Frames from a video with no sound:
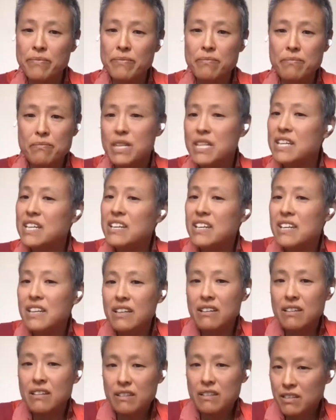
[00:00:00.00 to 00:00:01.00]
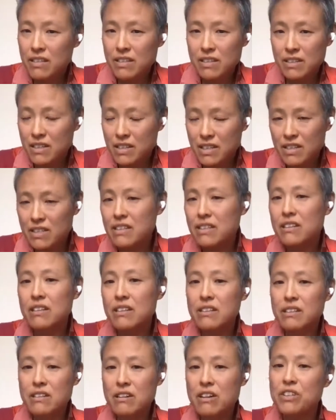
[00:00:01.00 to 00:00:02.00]
but he
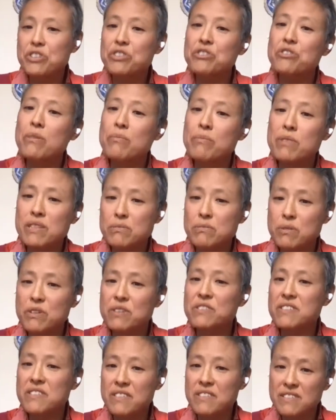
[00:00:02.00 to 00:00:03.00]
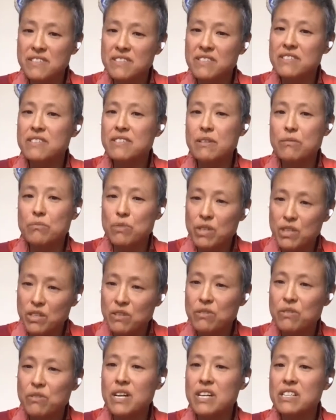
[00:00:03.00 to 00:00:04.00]
didn't conjure up this person. This is someone
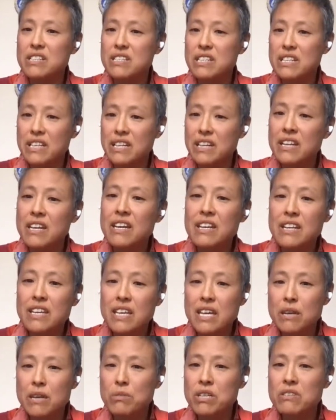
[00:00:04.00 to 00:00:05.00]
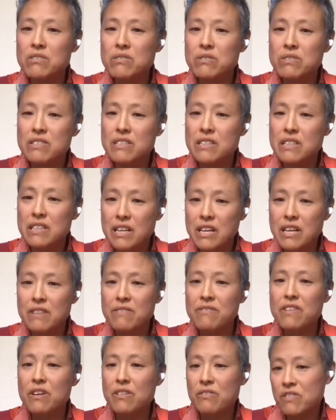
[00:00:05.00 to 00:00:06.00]
who actually came into his life,
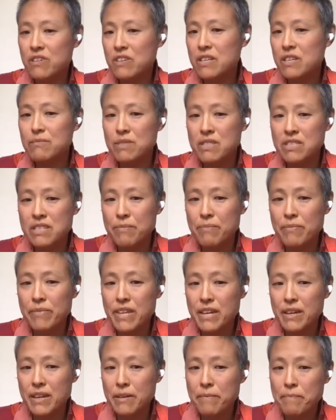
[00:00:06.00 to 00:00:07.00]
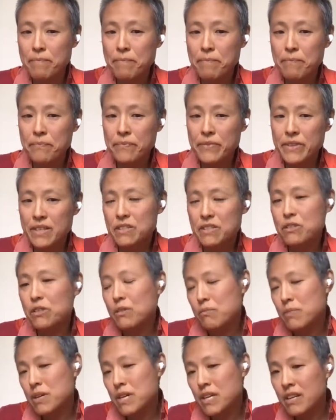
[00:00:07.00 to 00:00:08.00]
offered him something,
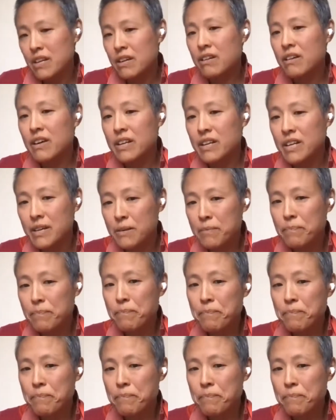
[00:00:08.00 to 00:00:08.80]
took pity on him.